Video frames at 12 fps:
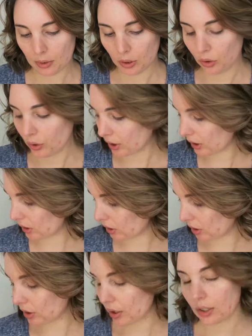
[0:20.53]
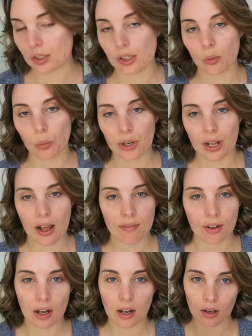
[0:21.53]
You can use
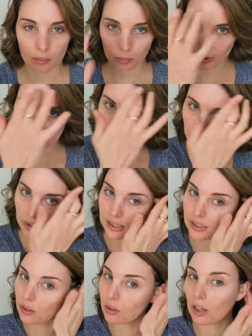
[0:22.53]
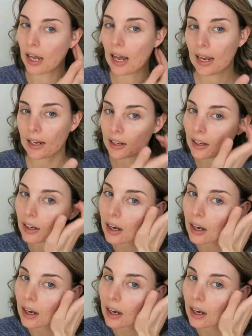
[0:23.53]
whatever moisturizer you like.